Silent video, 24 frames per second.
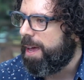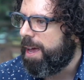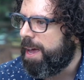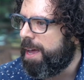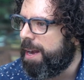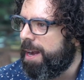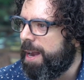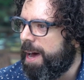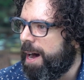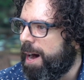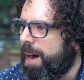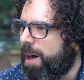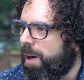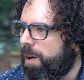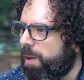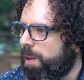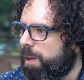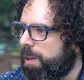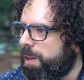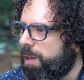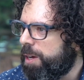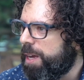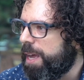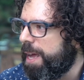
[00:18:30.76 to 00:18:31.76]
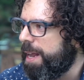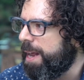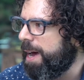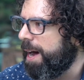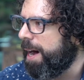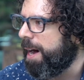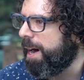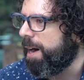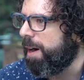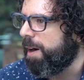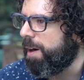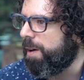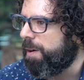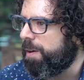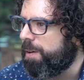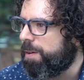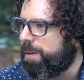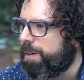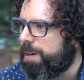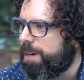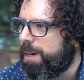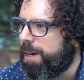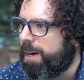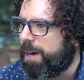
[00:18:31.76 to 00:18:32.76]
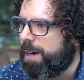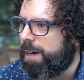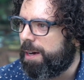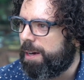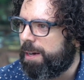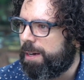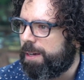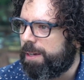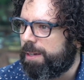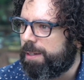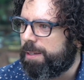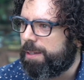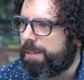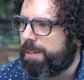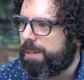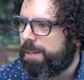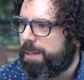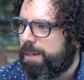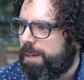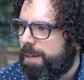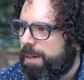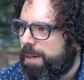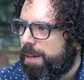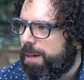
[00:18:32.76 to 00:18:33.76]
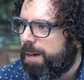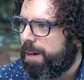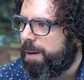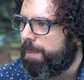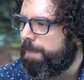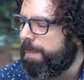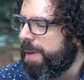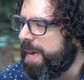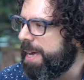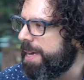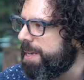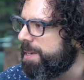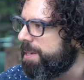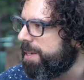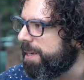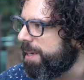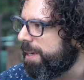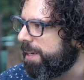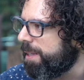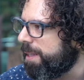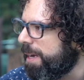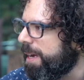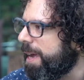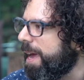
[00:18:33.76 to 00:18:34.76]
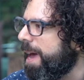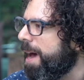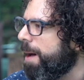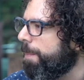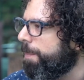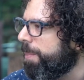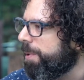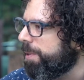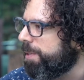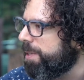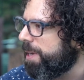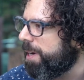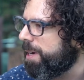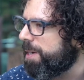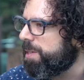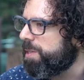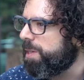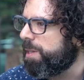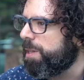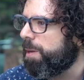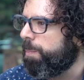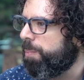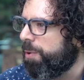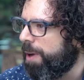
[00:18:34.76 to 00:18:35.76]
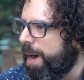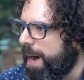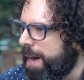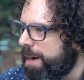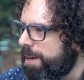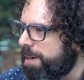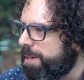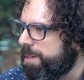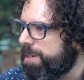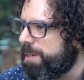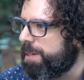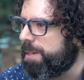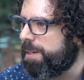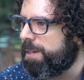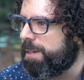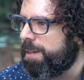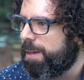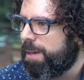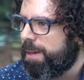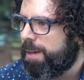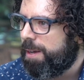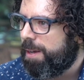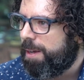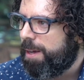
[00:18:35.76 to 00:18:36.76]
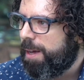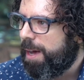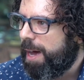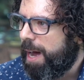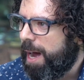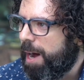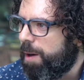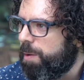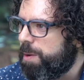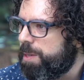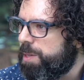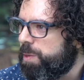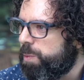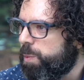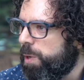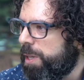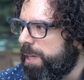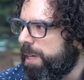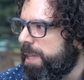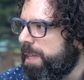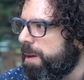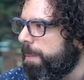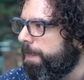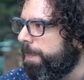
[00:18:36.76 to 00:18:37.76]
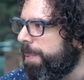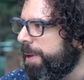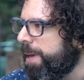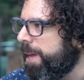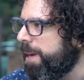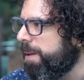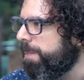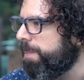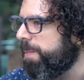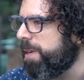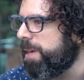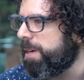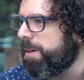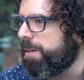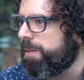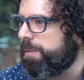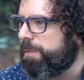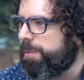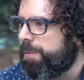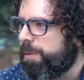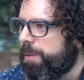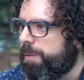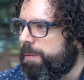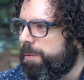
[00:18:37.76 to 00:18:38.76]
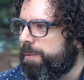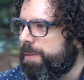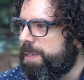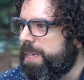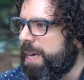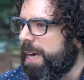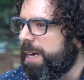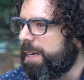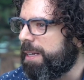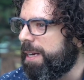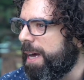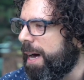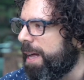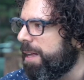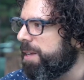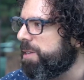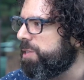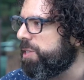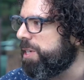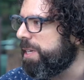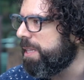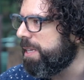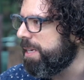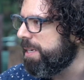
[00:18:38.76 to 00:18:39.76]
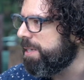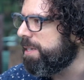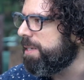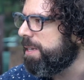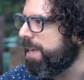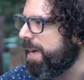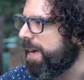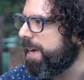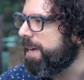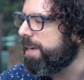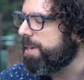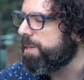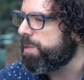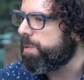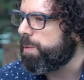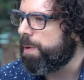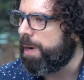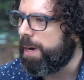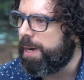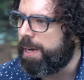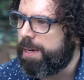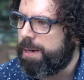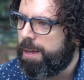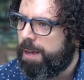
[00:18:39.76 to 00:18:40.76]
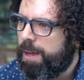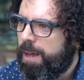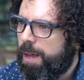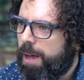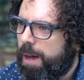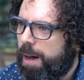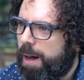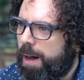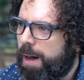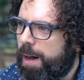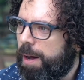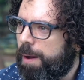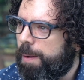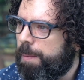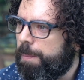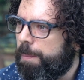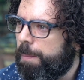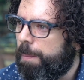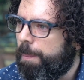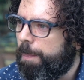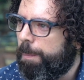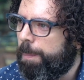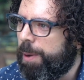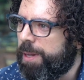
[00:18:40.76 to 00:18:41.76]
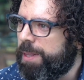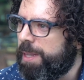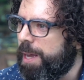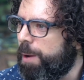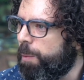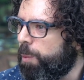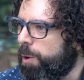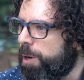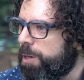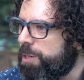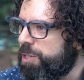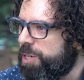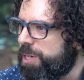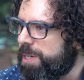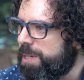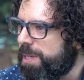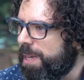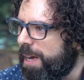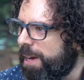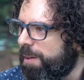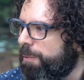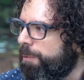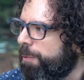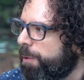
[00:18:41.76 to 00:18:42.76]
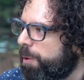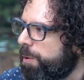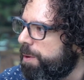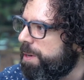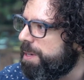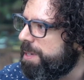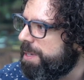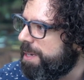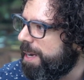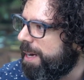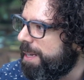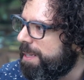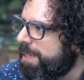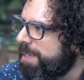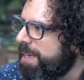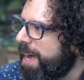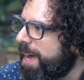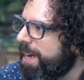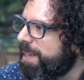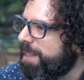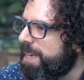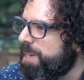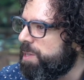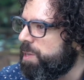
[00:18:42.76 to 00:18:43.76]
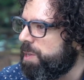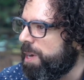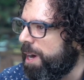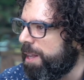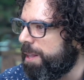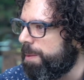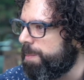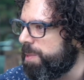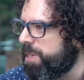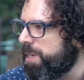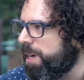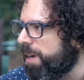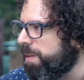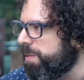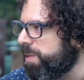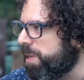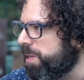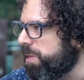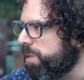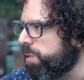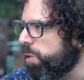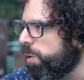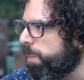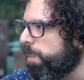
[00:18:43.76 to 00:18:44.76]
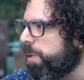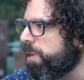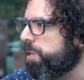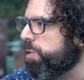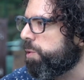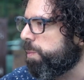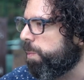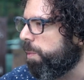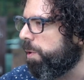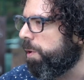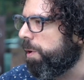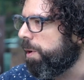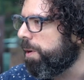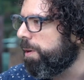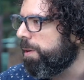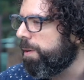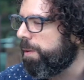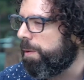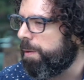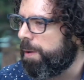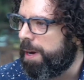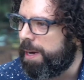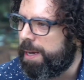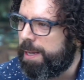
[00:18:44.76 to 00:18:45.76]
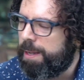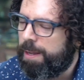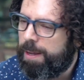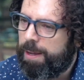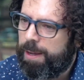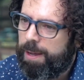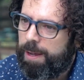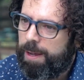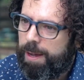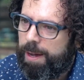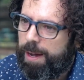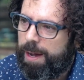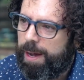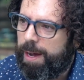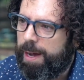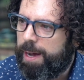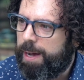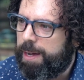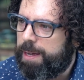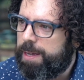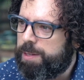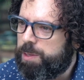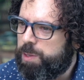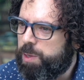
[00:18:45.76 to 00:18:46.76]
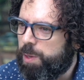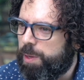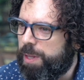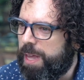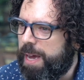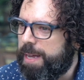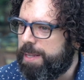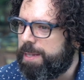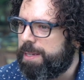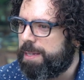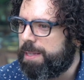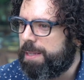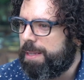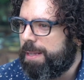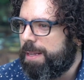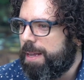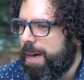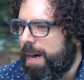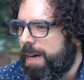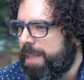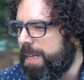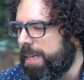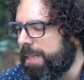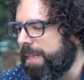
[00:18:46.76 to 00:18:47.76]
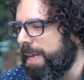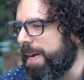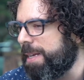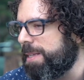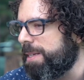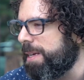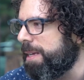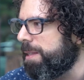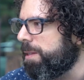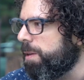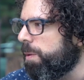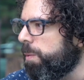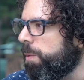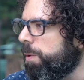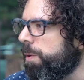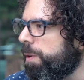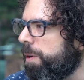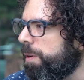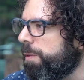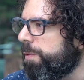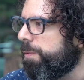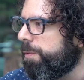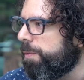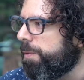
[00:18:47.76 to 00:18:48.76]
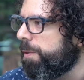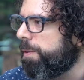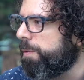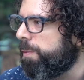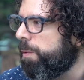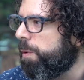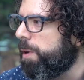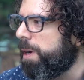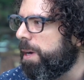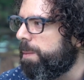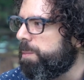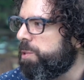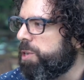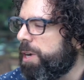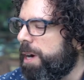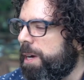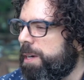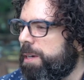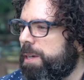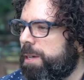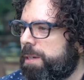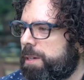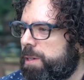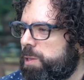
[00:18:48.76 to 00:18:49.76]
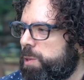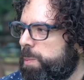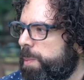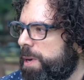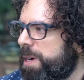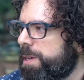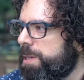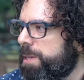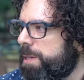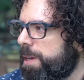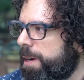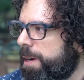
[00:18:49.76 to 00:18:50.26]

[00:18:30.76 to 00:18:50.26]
And now look at how amazing like Apple does, and the products, and how it's really the epitome of technology these days, right? But they weren't just like focused on tech, they saw themselves as so much more, right? And so I think that's at the root of what I'm trying to express